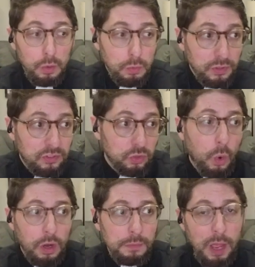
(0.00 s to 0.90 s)

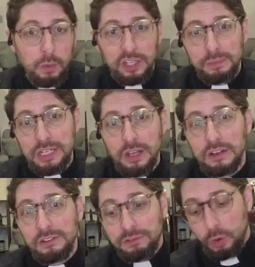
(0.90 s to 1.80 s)
restored by what has been
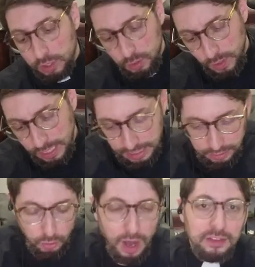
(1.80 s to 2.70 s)
done for you in
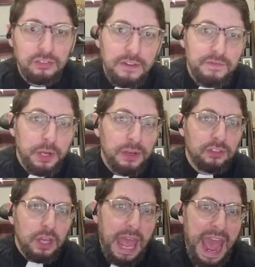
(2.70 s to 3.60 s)
Christ. If there
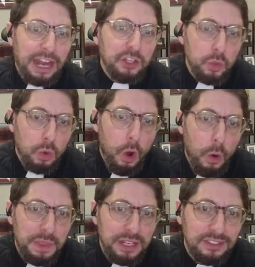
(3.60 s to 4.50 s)
is actual
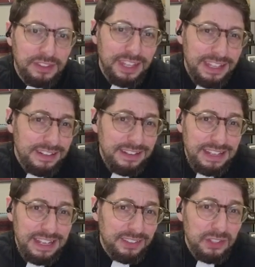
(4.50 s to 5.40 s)
hope, then sin
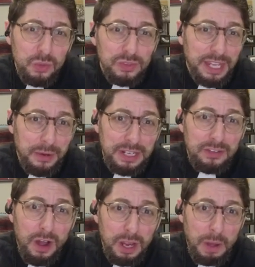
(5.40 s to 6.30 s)
isn't too scary to
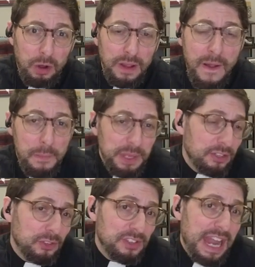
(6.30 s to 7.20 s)
talk about
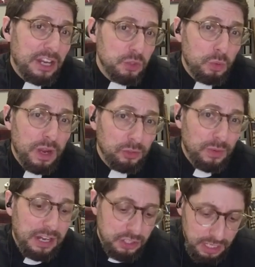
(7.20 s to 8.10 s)
because there's an actual
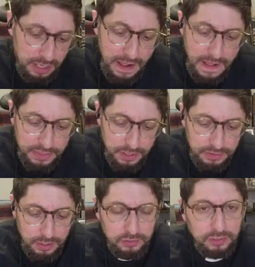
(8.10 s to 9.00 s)
resurrection. There,
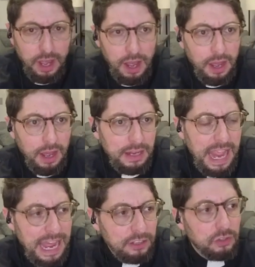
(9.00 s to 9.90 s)
there's a, an
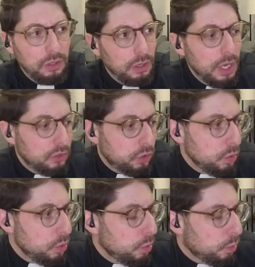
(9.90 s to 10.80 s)
answer
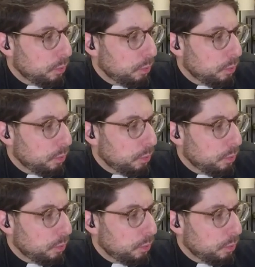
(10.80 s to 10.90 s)
to